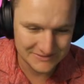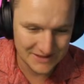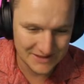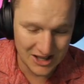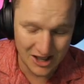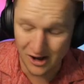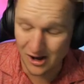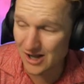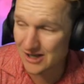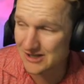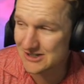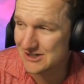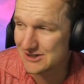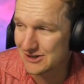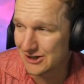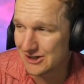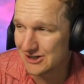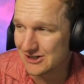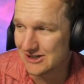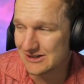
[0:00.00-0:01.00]

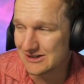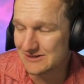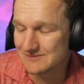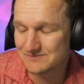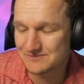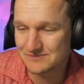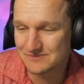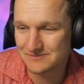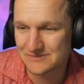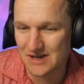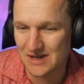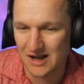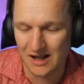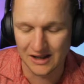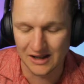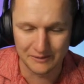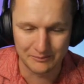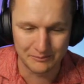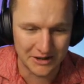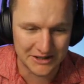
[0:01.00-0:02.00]
Arsenal, I'll
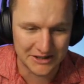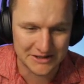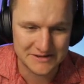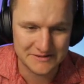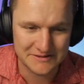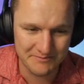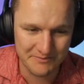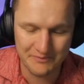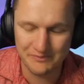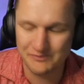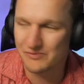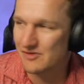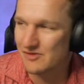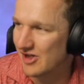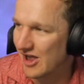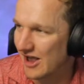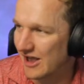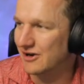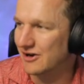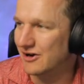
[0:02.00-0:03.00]
admit,
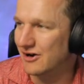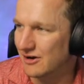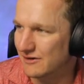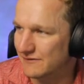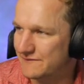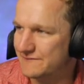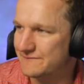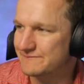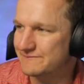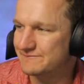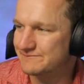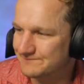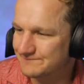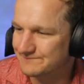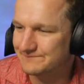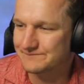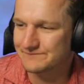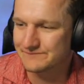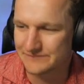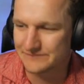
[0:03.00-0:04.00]
second half,
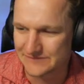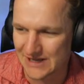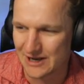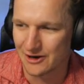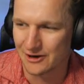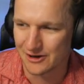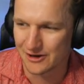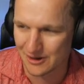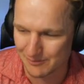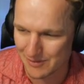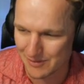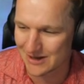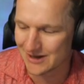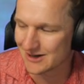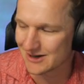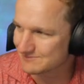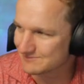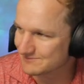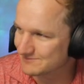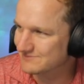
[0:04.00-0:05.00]
they're looking
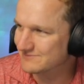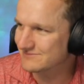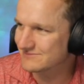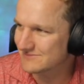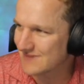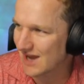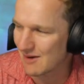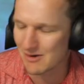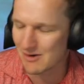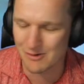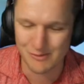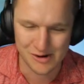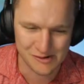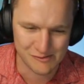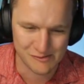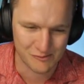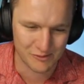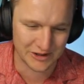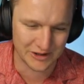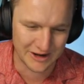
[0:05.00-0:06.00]
better. I mean, we,
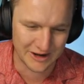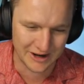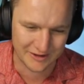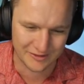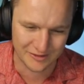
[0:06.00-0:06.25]
we nicked the